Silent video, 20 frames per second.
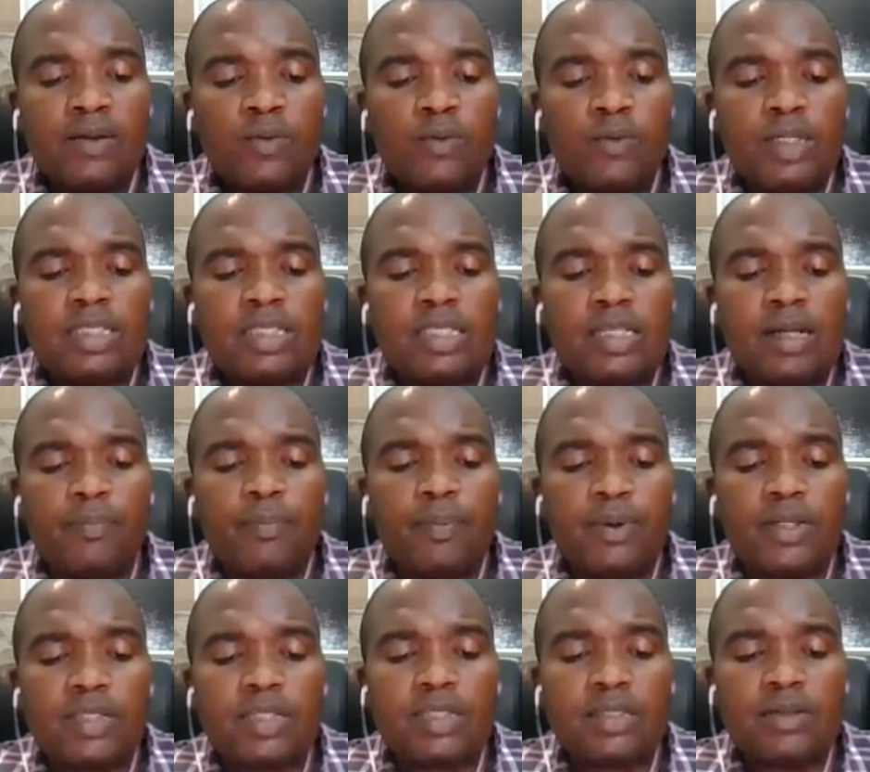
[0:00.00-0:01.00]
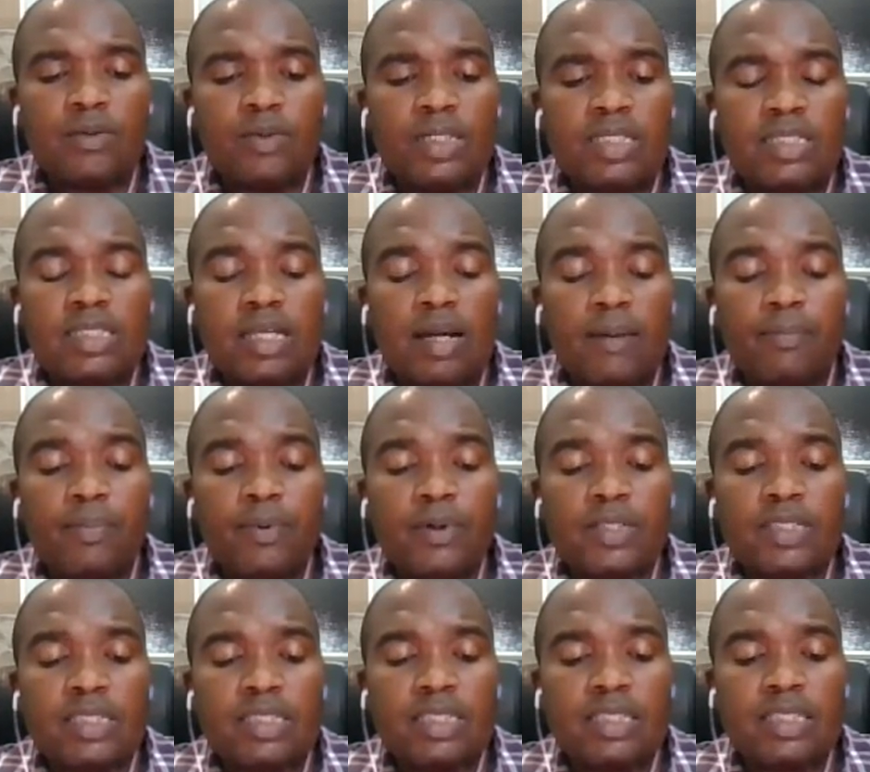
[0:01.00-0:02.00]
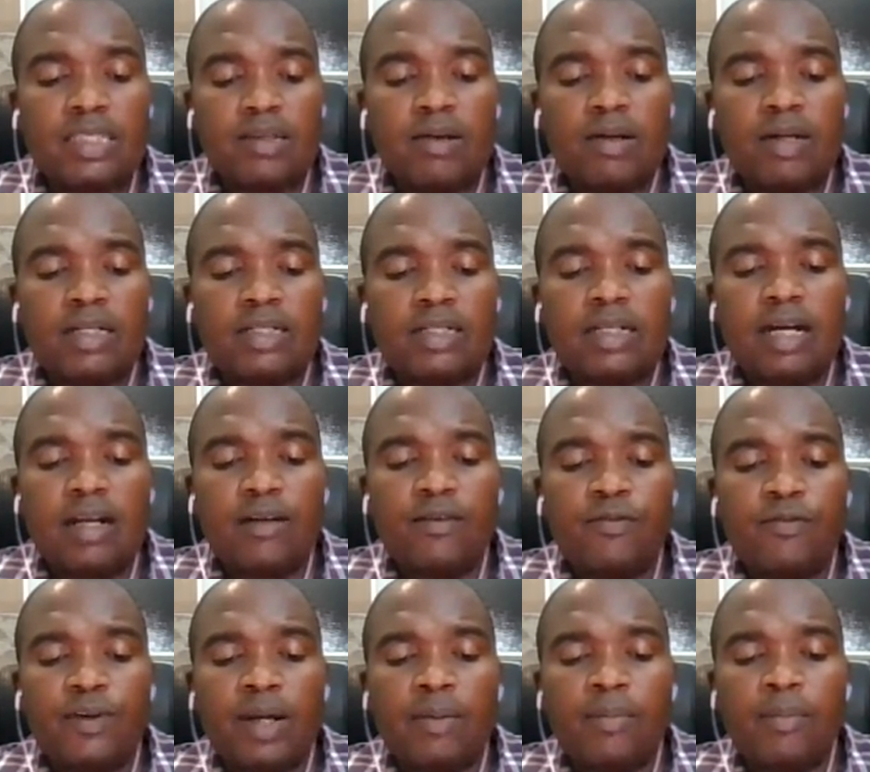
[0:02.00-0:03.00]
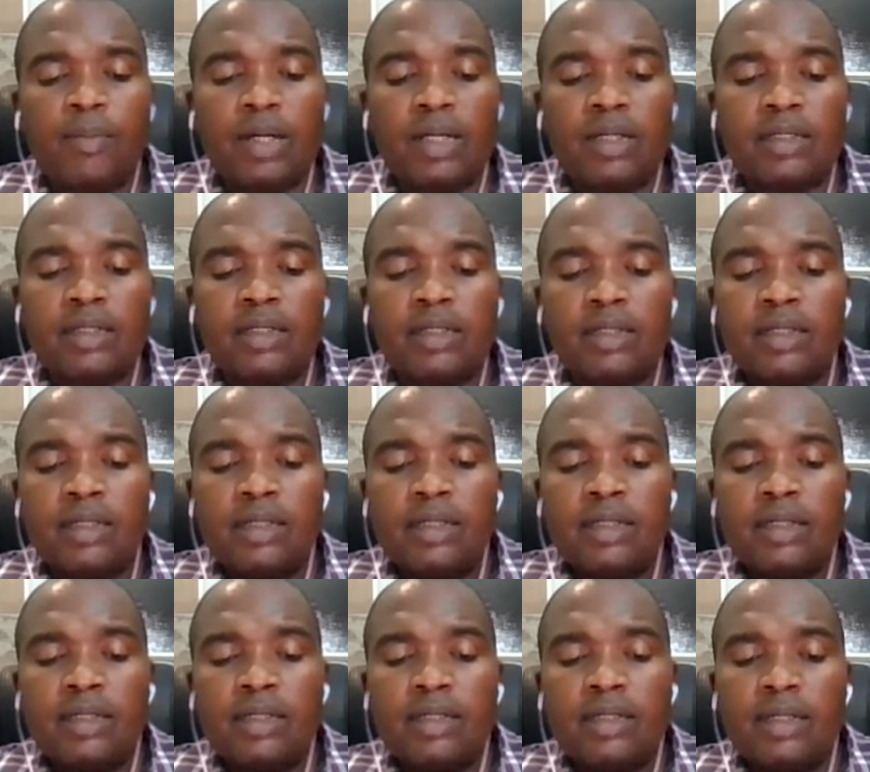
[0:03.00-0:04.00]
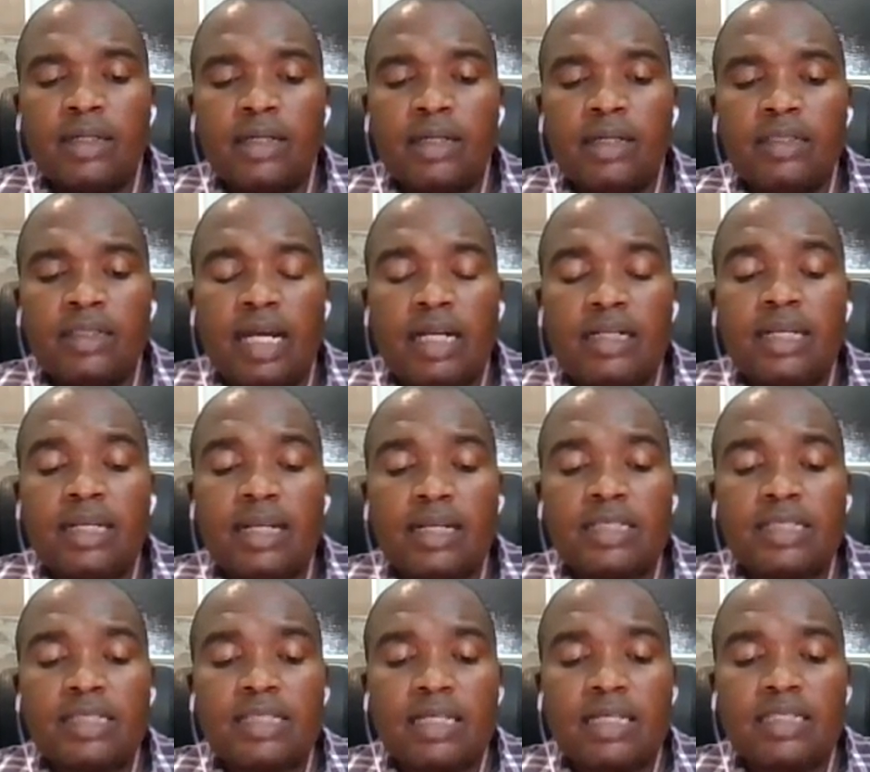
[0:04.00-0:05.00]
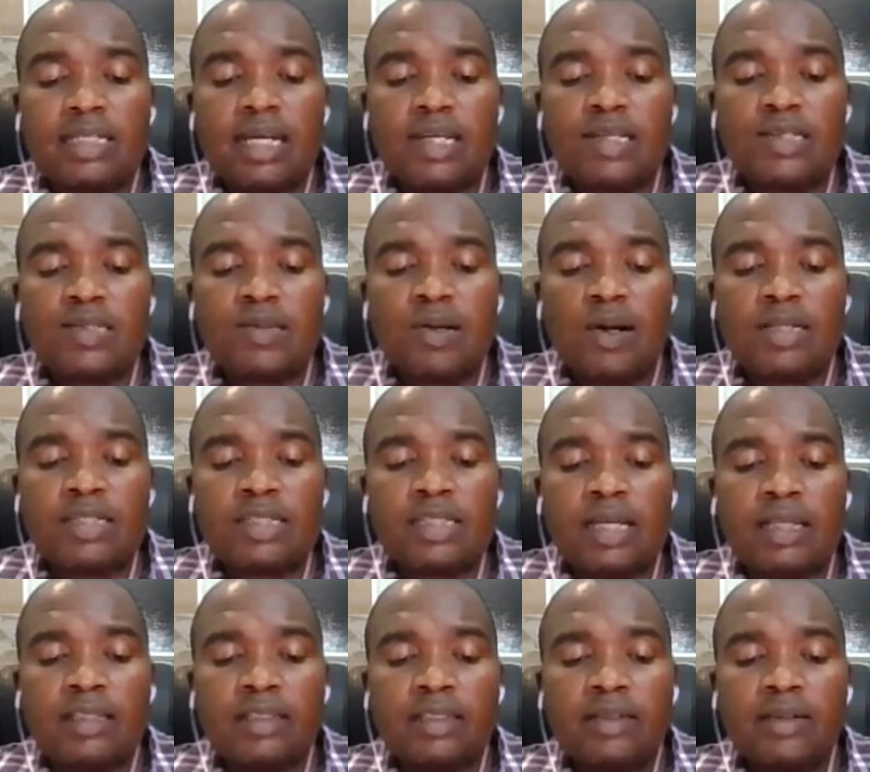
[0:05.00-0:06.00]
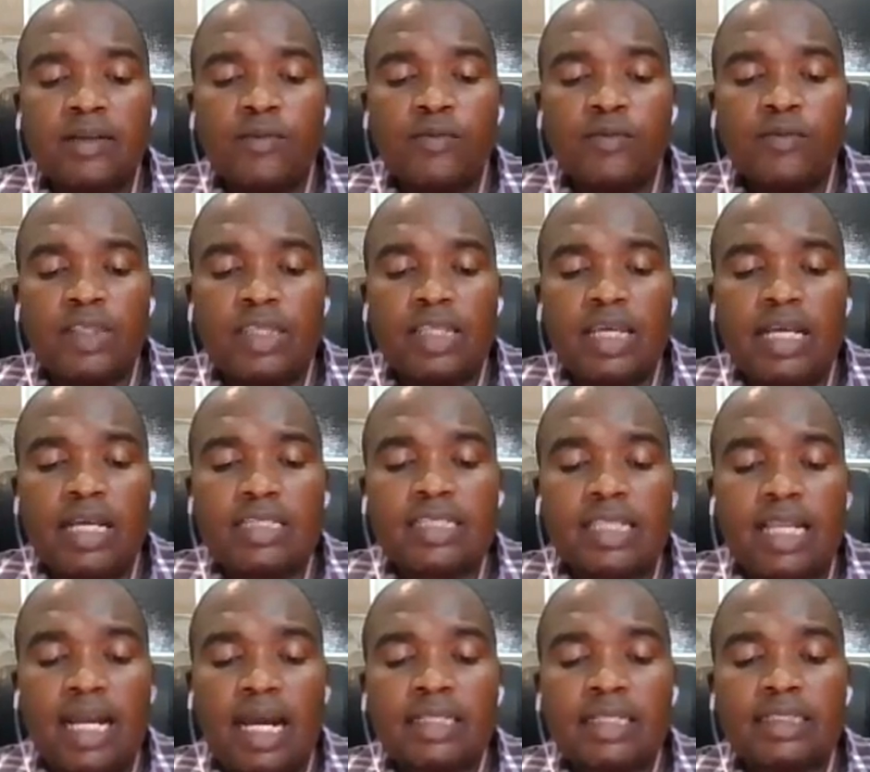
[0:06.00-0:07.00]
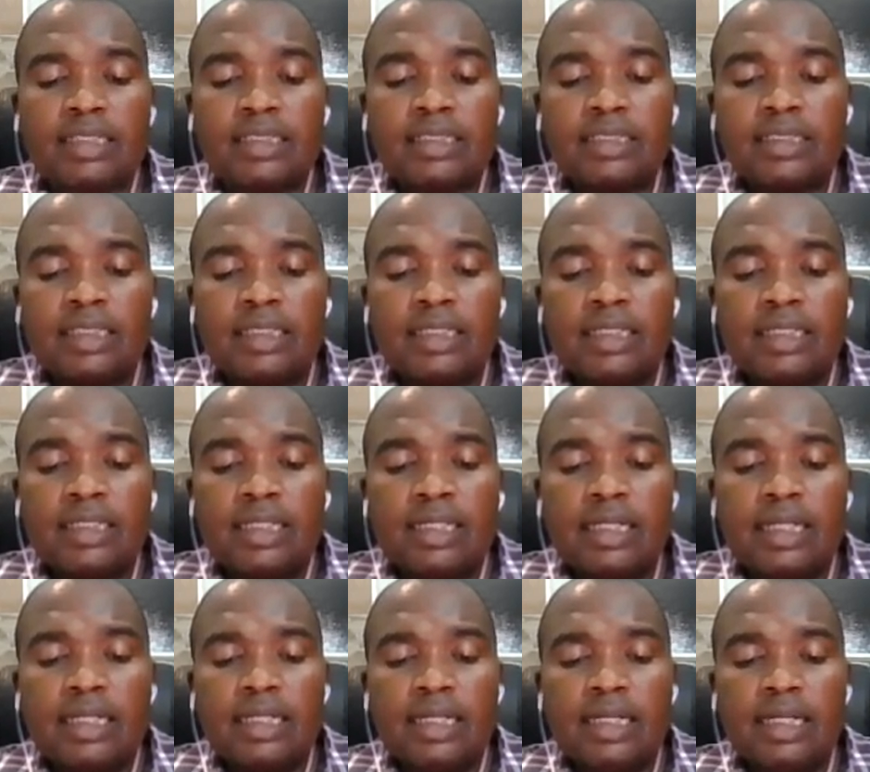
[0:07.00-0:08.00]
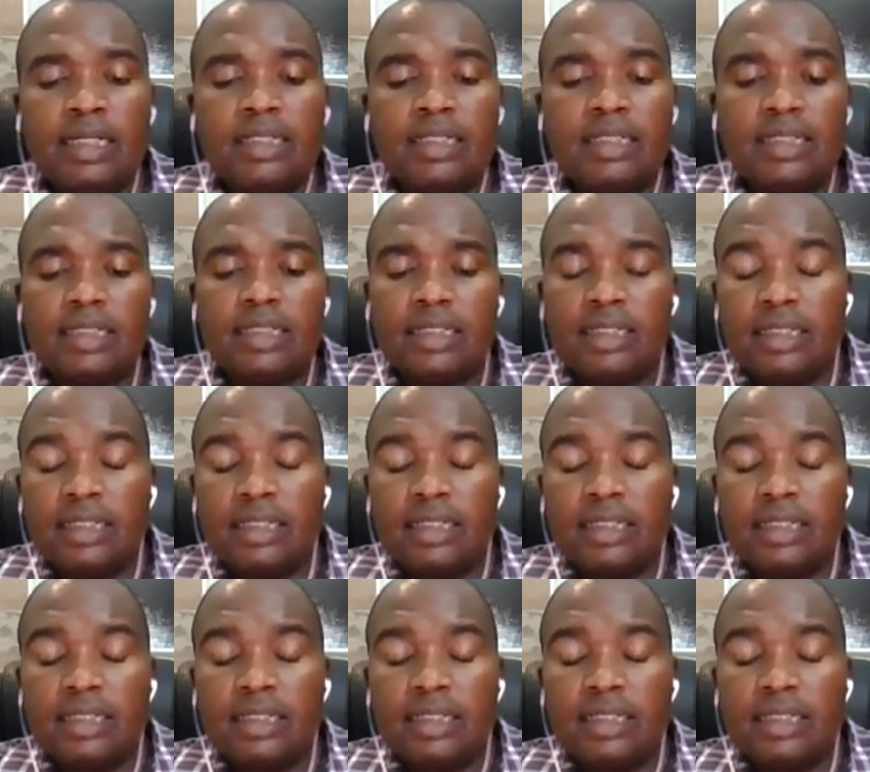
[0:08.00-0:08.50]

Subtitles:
which supports the theoretical framework that a researcher has chosen for their study, and